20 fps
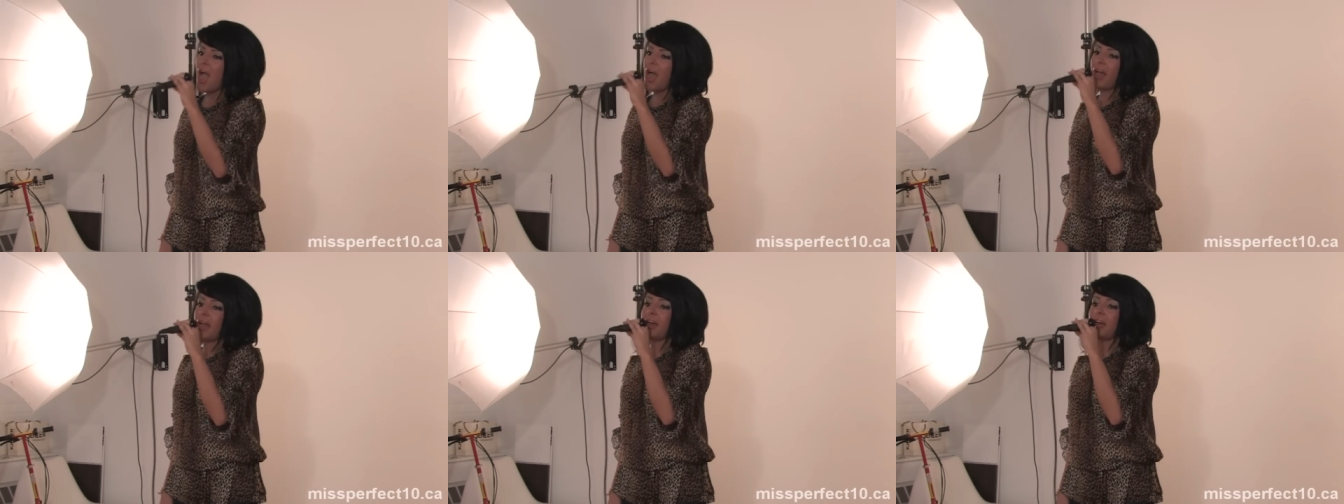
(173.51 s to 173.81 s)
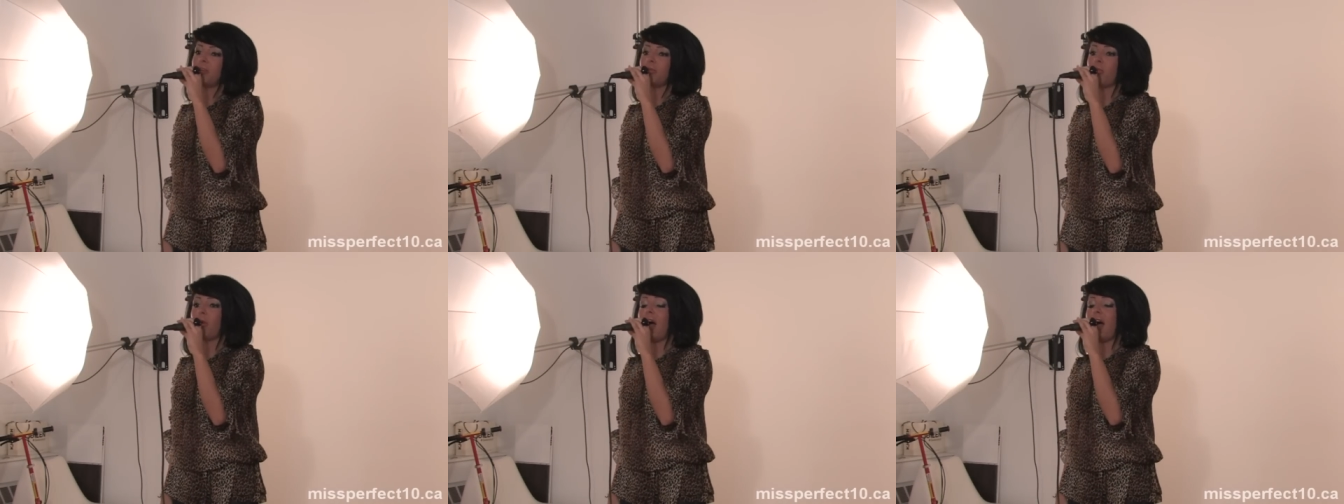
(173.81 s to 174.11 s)

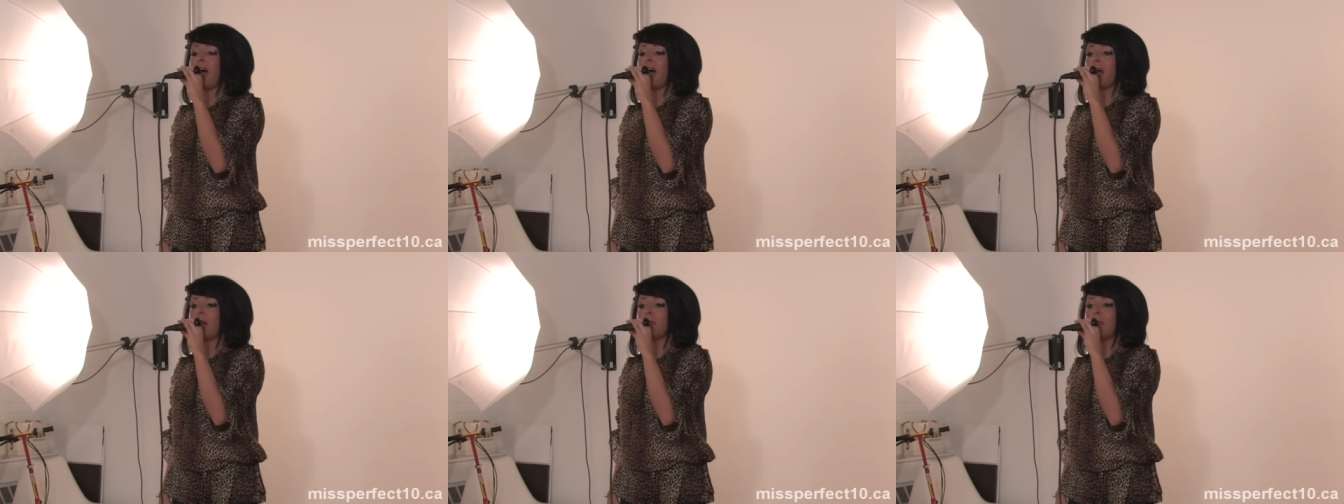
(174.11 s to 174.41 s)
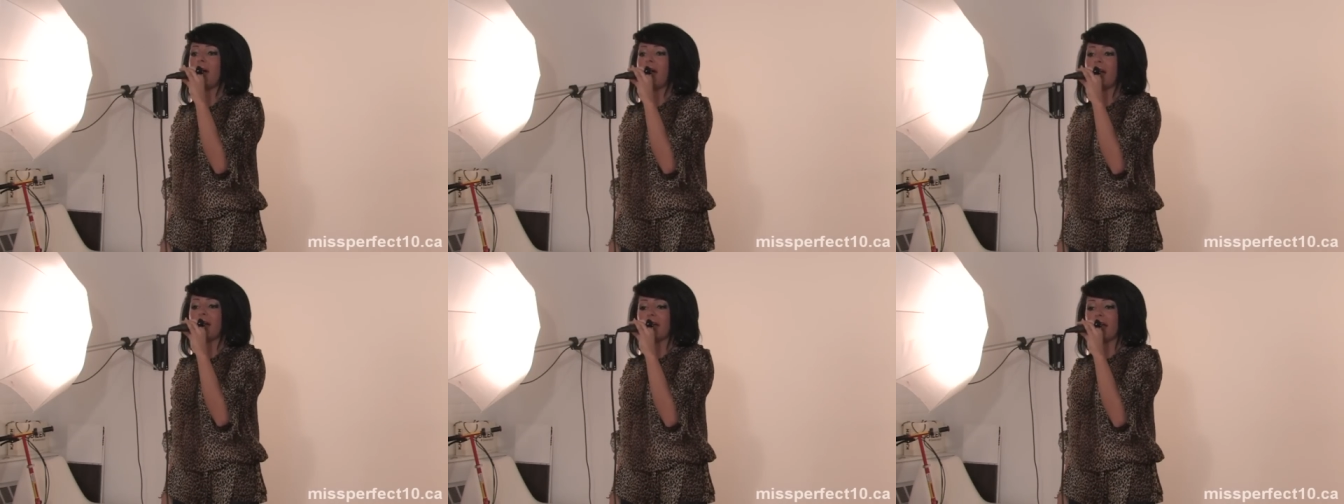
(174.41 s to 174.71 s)
and why
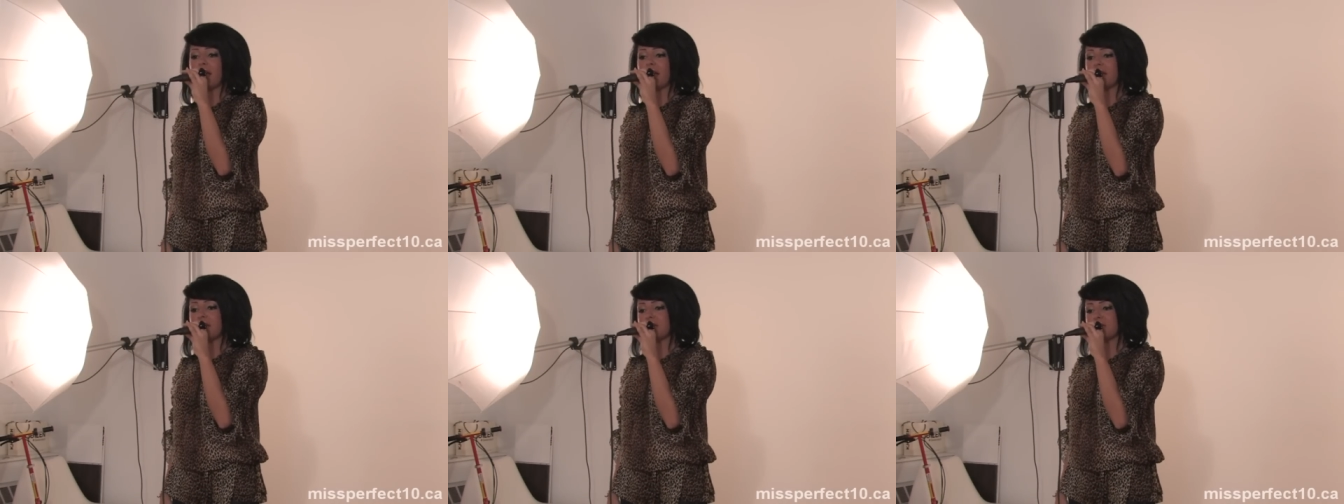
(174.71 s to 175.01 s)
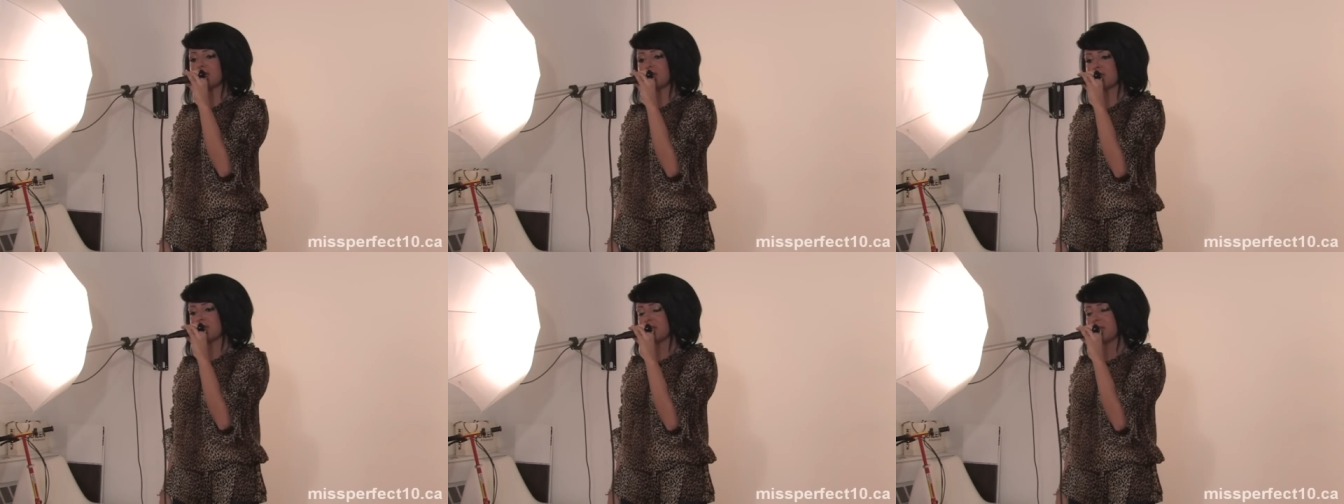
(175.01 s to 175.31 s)
my
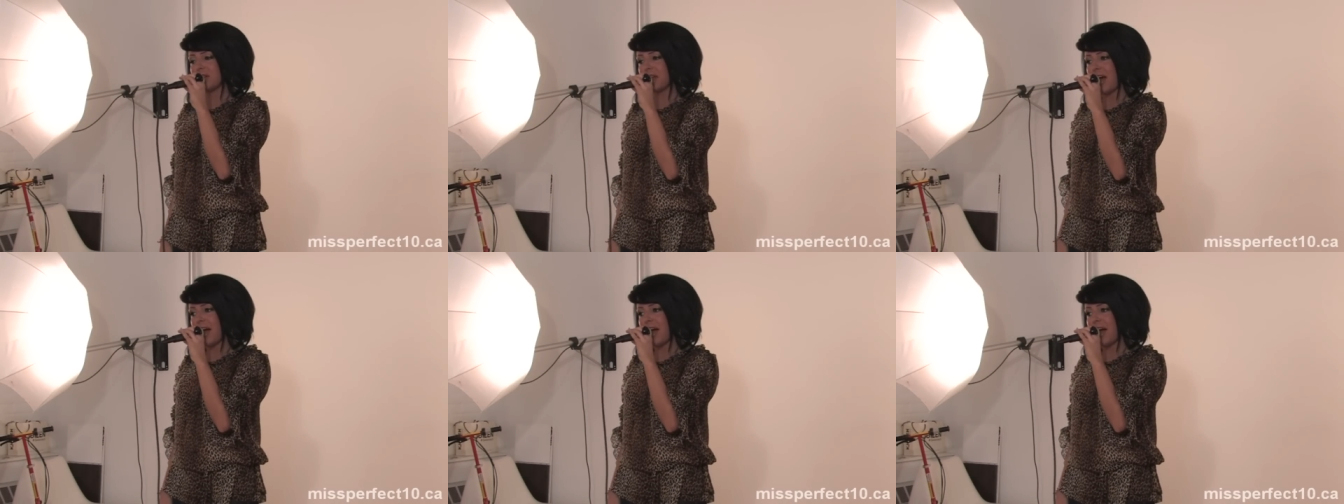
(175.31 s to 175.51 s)
angel